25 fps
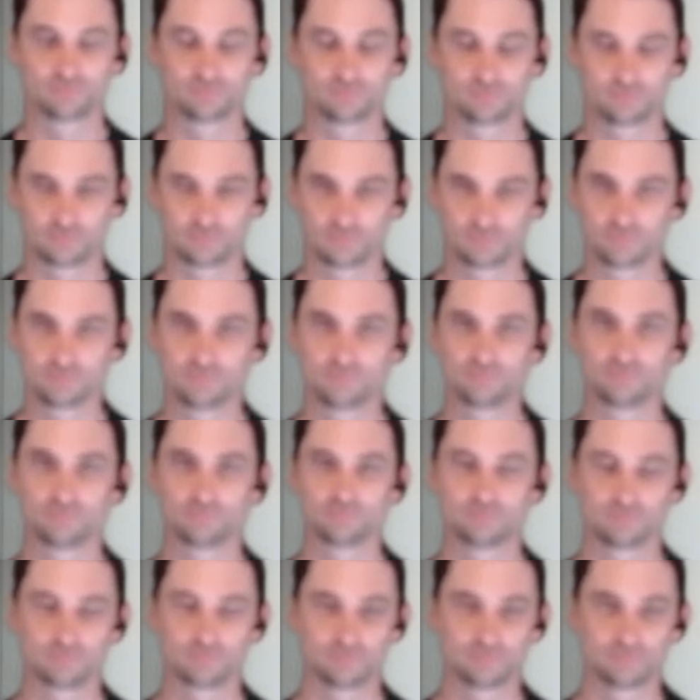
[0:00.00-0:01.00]

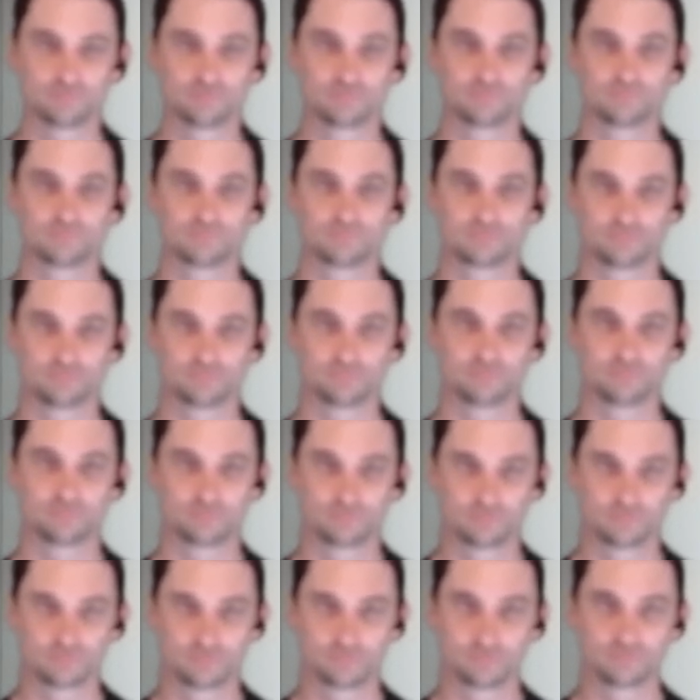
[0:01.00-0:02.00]

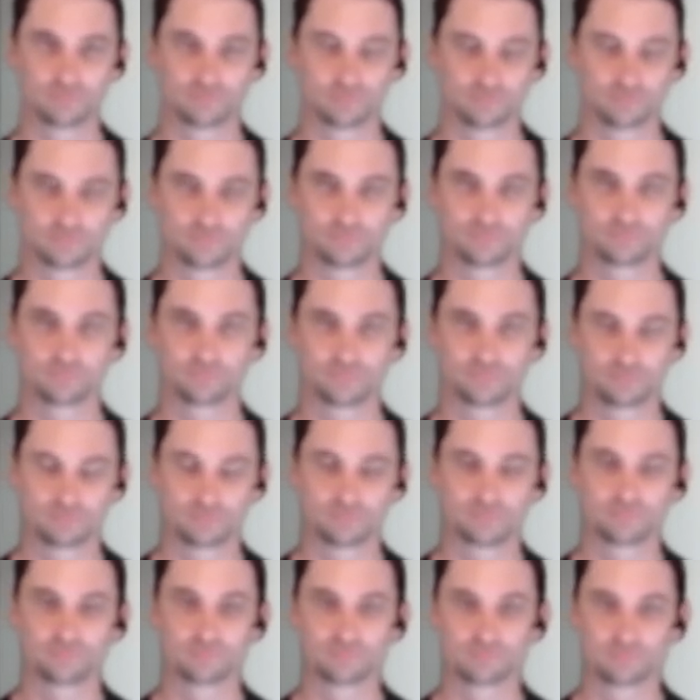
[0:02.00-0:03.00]

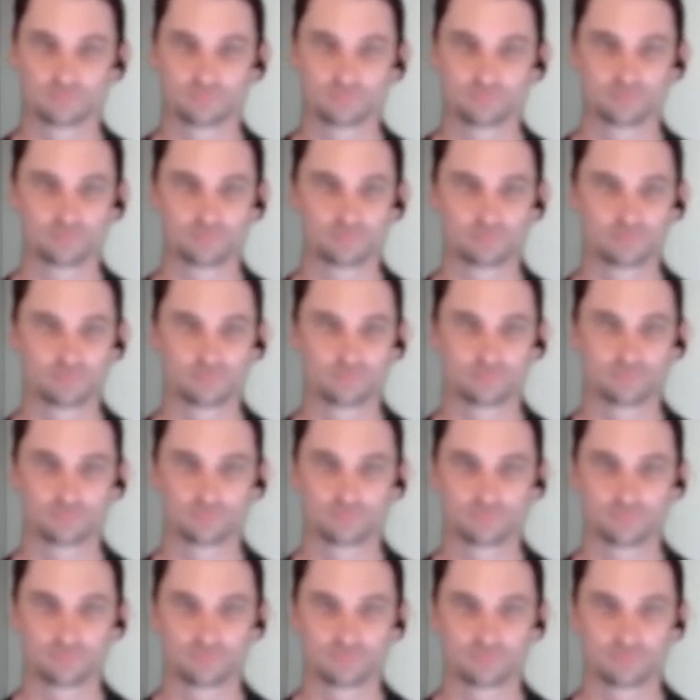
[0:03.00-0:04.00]

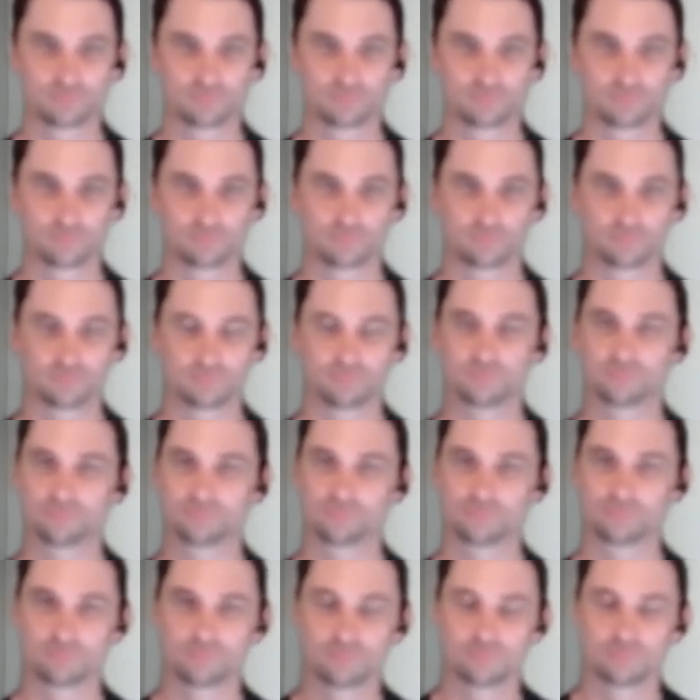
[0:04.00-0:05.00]

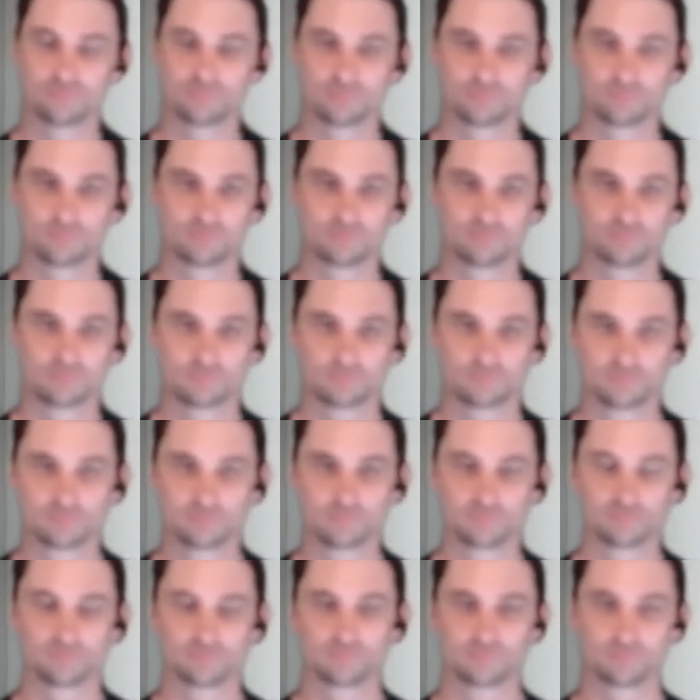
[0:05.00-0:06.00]

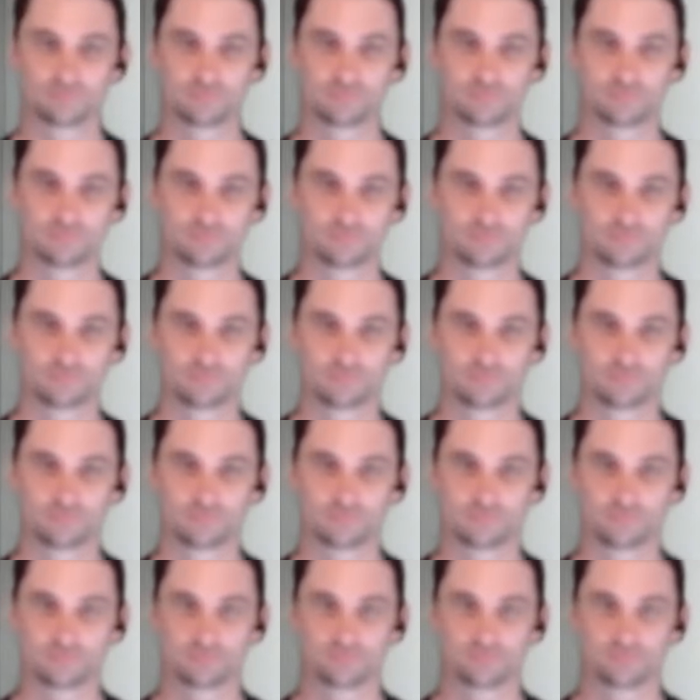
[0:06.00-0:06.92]
(silent)